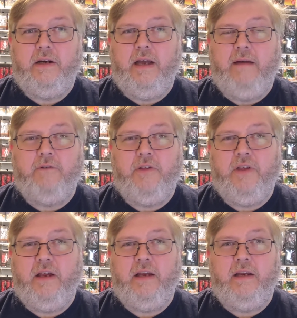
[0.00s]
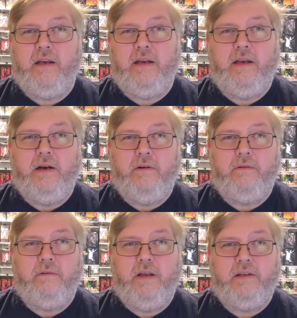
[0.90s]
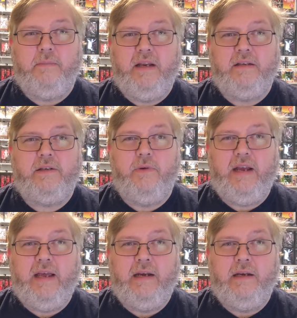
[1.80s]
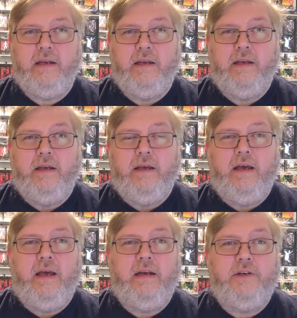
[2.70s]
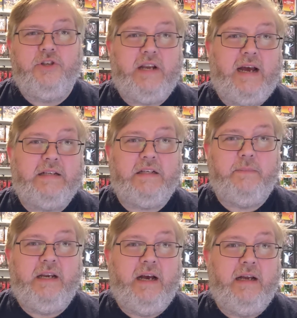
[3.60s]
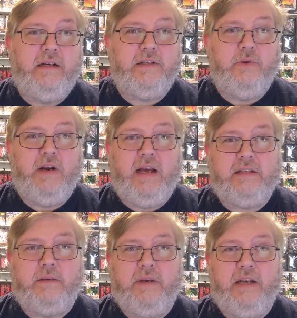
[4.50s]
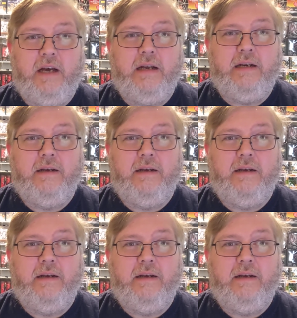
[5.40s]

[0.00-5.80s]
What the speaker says: Everything, is a means to an end and just has to be done. So it has to be done.